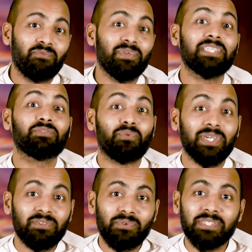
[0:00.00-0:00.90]
with his
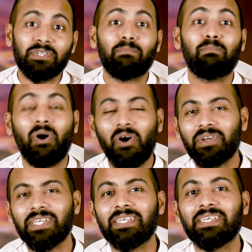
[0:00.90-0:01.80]
resurrected
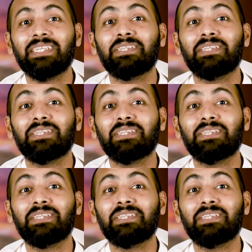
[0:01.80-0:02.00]
body